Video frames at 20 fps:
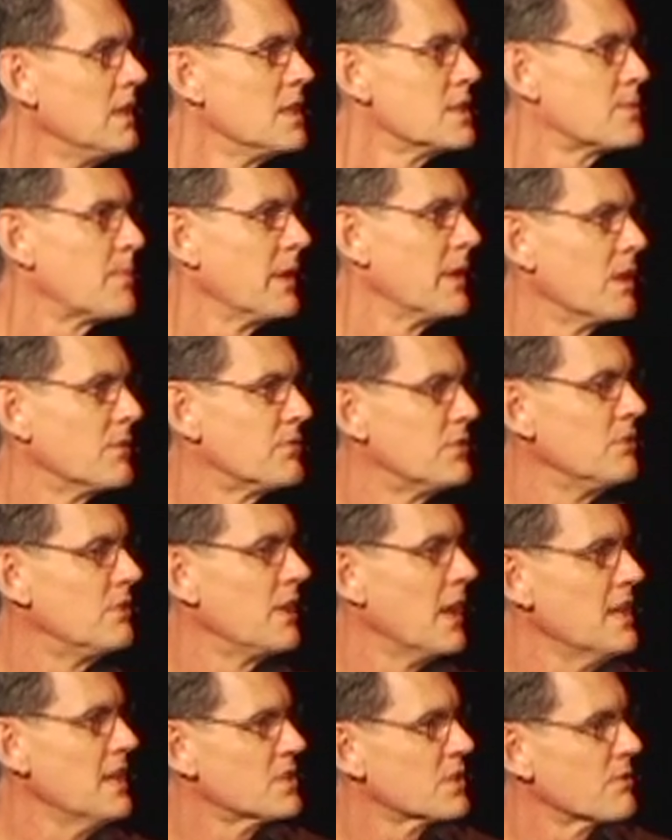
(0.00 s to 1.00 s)
spent a few
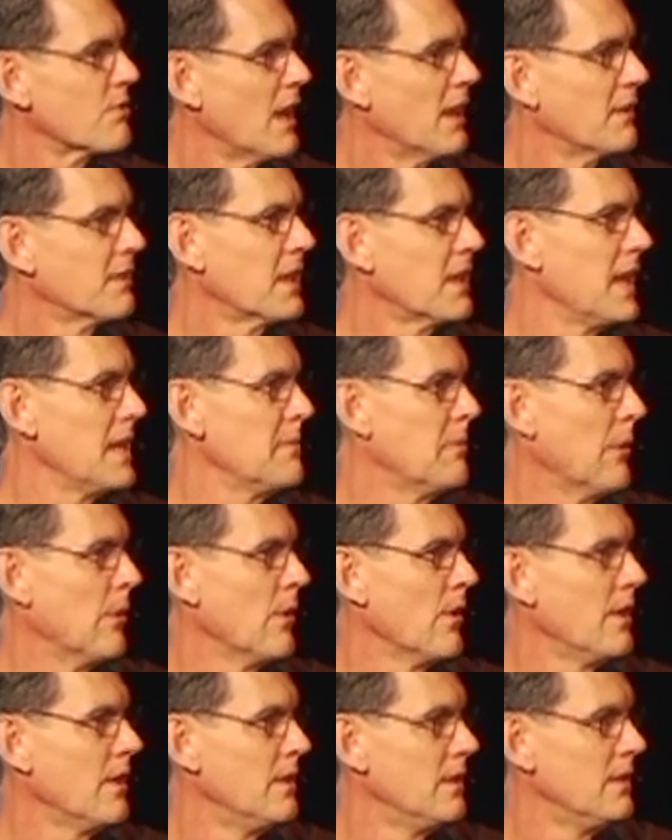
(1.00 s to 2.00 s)
days around Cape
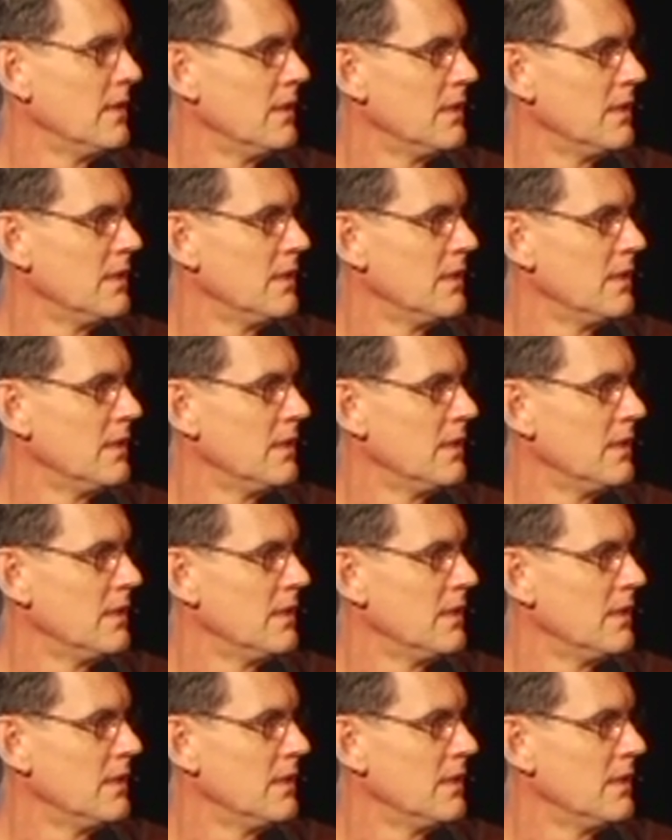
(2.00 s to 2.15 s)
Horn.